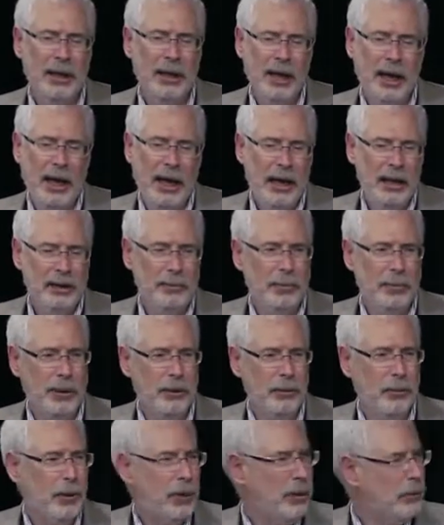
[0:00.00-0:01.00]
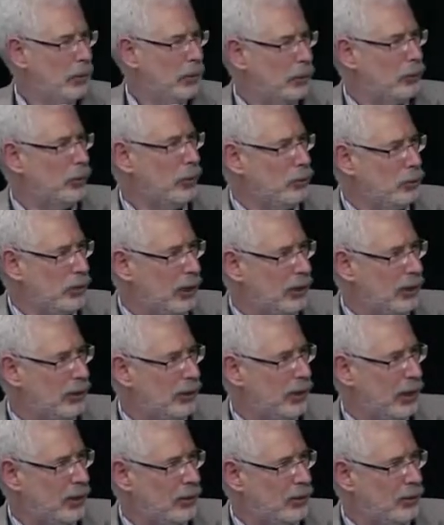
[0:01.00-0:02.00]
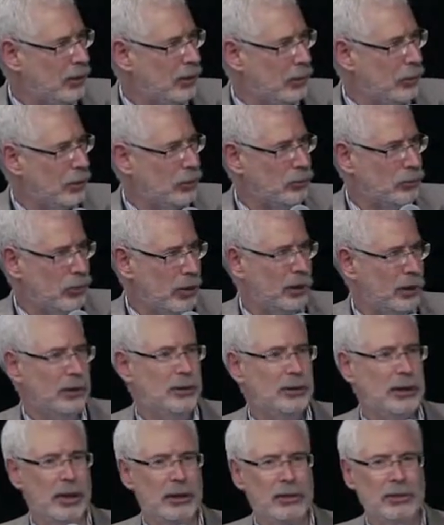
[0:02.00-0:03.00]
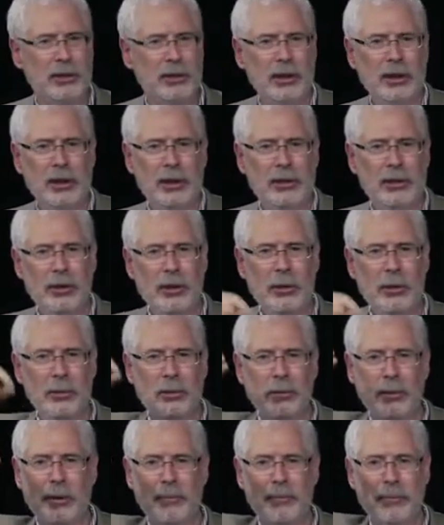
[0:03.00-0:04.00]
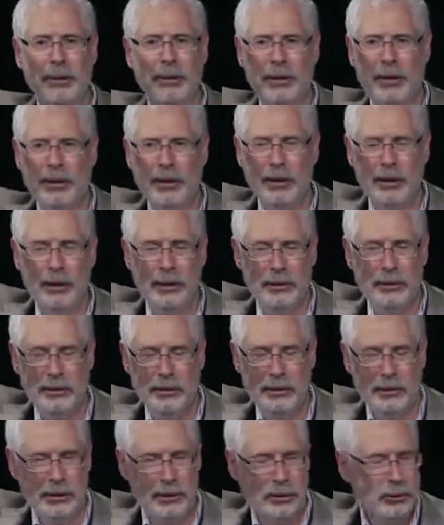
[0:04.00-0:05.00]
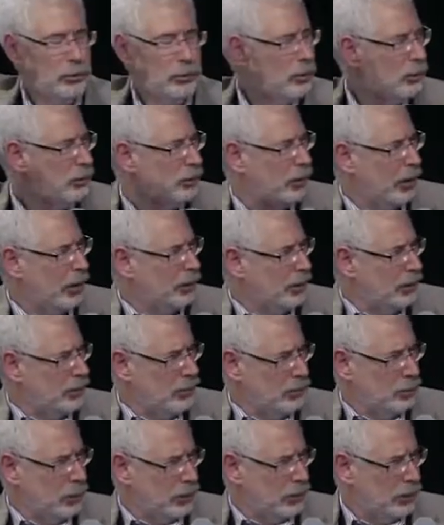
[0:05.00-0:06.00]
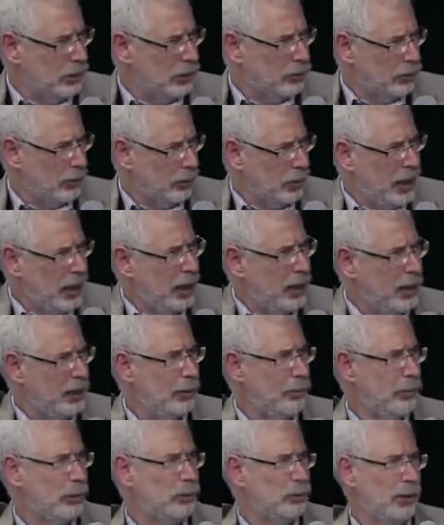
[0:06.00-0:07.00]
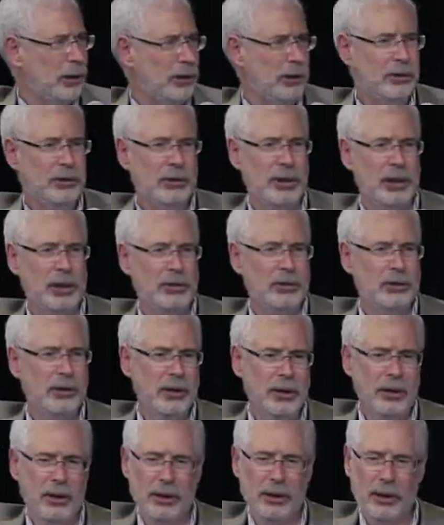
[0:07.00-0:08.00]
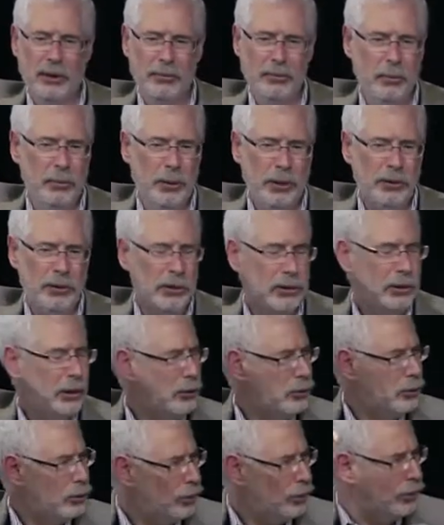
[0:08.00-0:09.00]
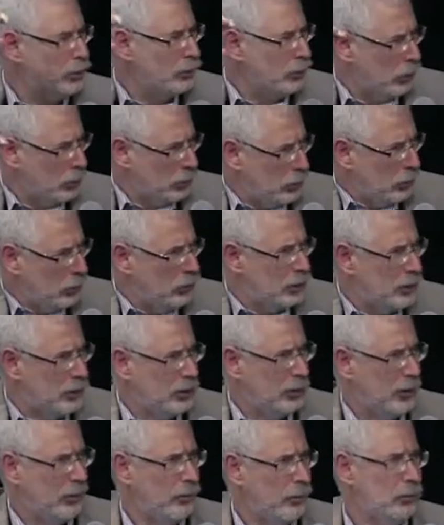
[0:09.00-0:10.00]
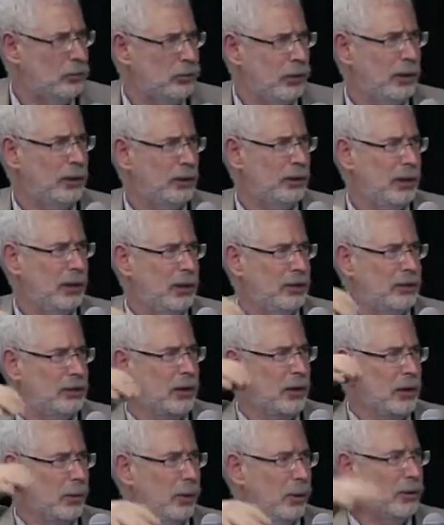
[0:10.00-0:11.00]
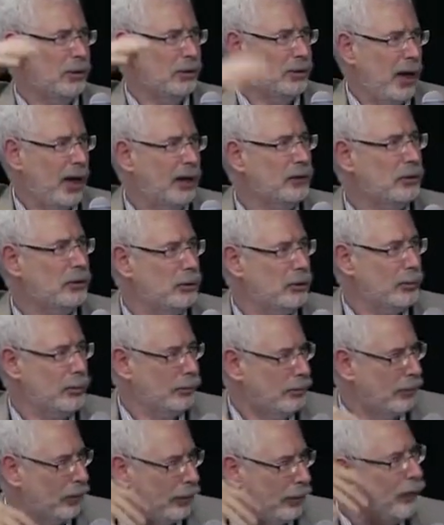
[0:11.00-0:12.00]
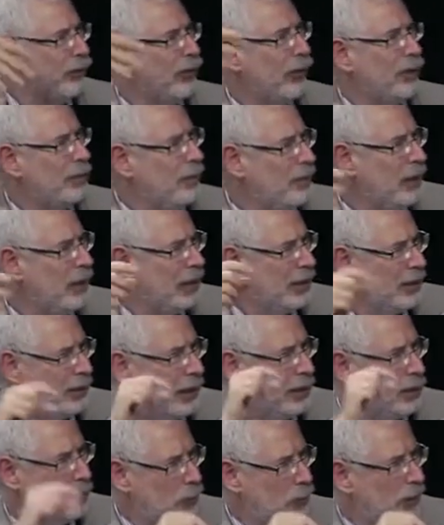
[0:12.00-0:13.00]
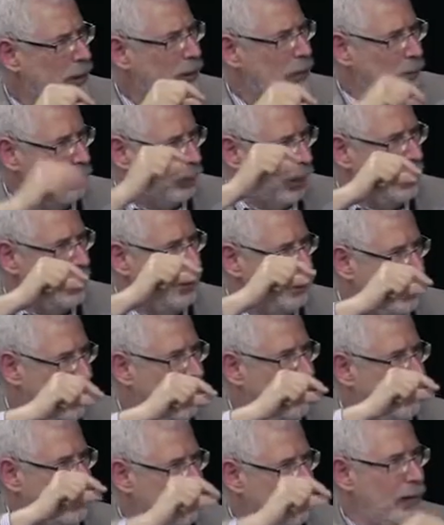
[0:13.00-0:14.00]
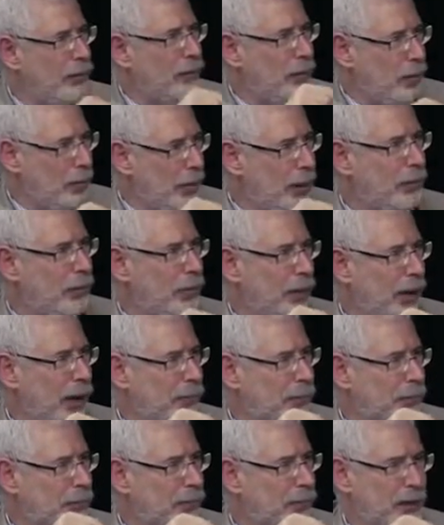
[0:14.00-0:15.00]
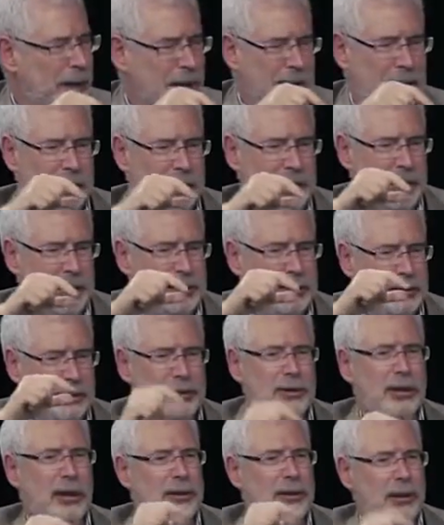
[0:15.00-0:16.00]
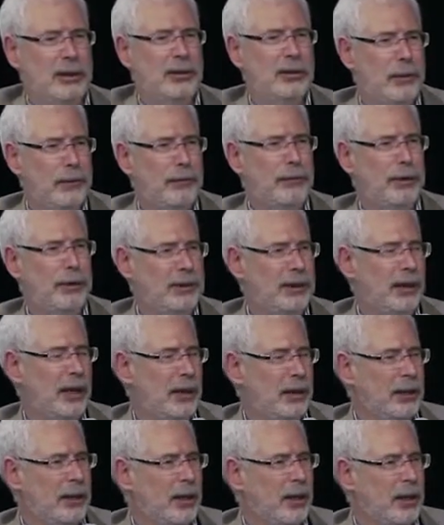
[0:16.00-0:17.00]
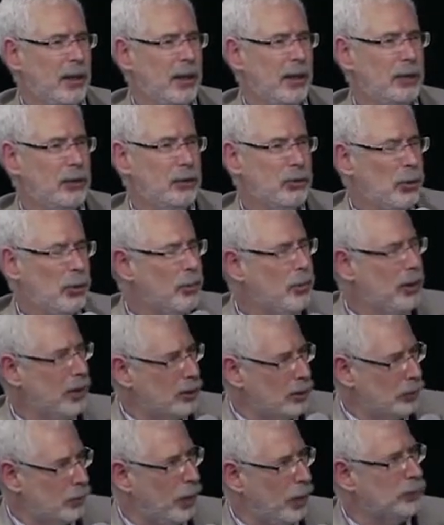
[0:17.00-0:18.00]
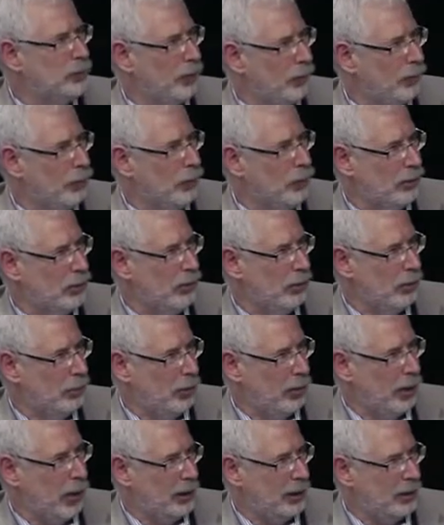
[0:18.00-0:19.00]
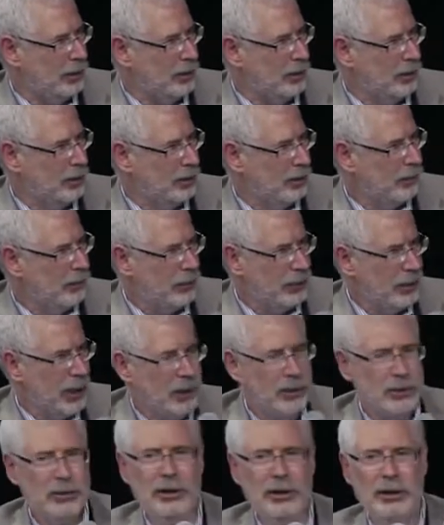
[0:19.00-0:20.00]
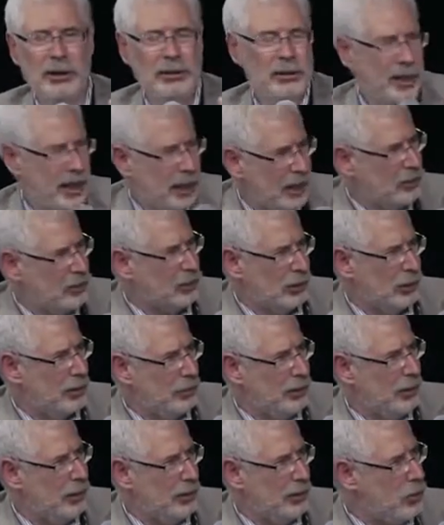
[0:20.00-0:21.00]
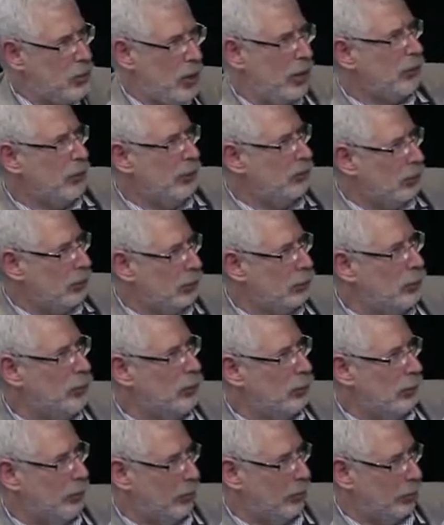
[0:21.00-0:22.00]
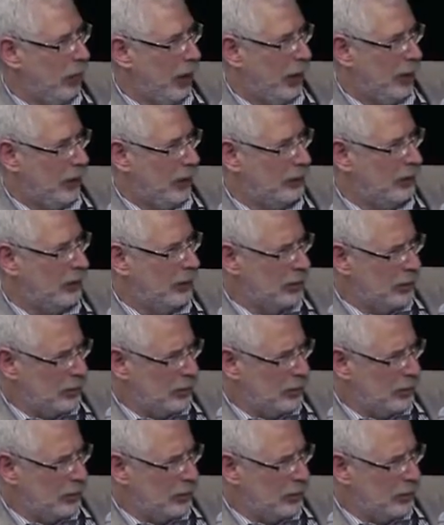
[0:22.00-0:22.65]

And by the way, what are we trying to test? Are we trying to test, the insurance company's willingness to pay? Are we trying to test whether consumers will use it? Or are we trying to test whether doctors will refer it? That is, we could break down the MVP problem into something different than show me a smaller version of the product. That is, the test could be nothing to do with the product.